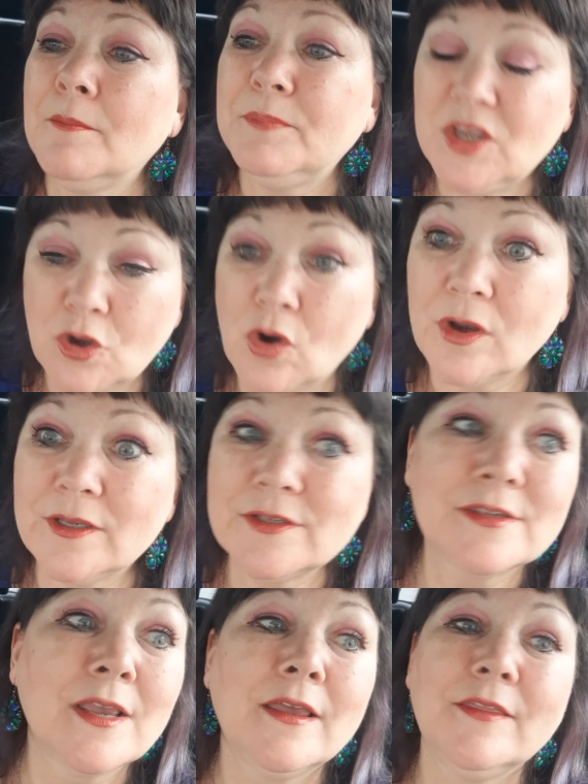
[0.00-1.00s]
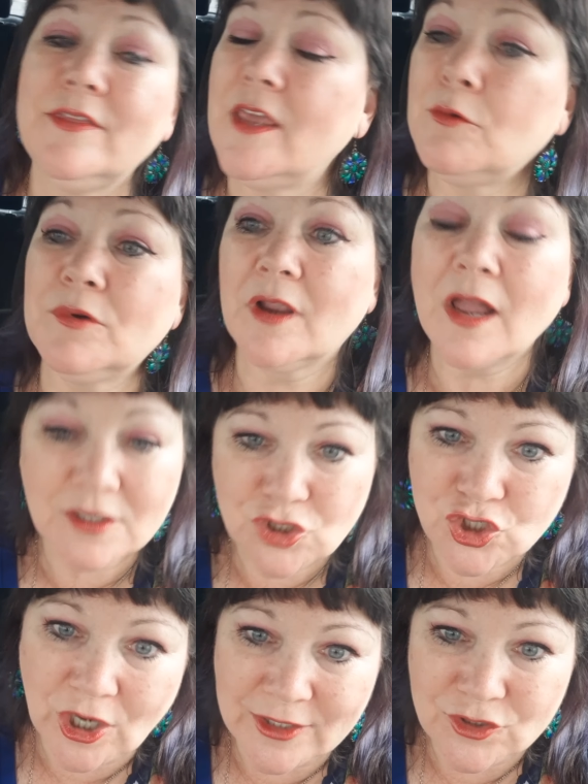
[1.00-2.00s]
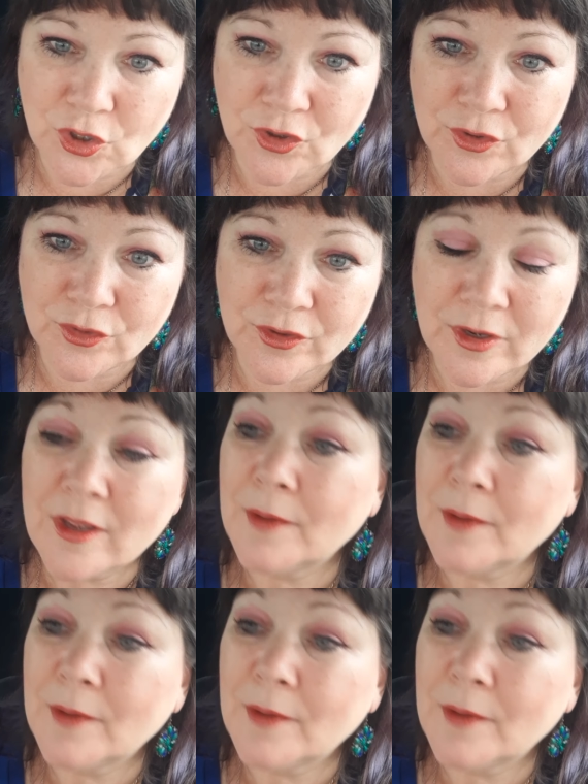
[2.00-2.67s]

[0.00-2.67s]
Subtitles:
Because there were gunshots heard.